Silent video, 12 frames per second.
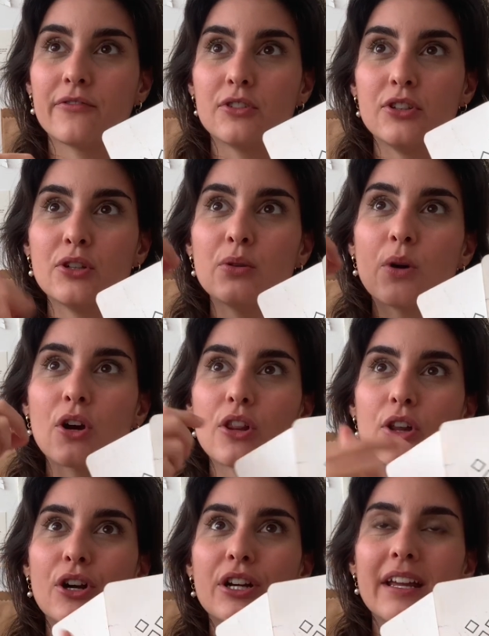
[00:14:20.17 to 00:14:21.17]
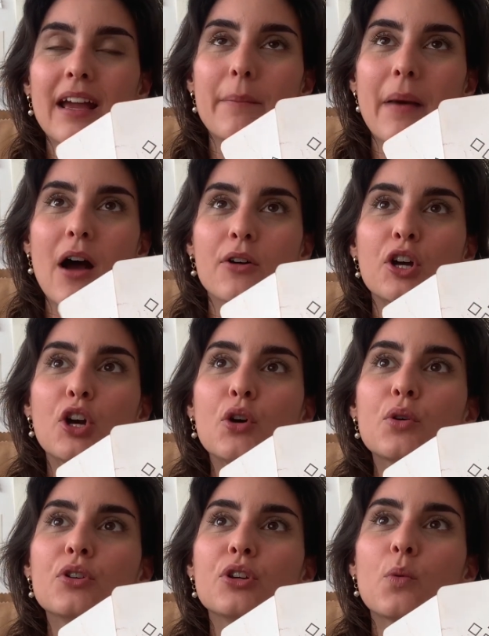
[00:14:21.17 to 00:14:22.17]
You are learning about
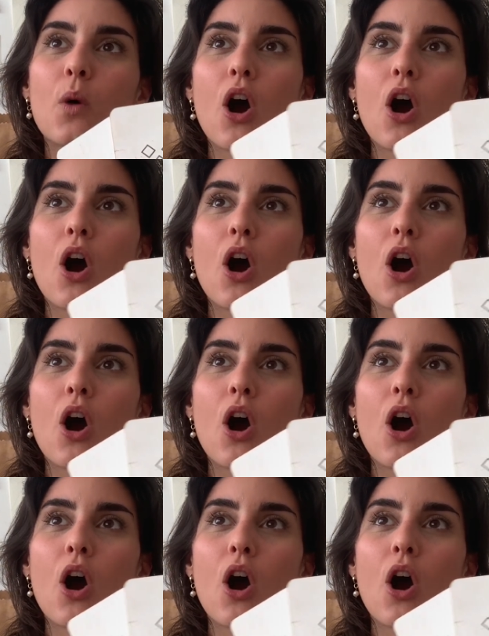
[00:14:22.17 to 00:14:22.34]
who you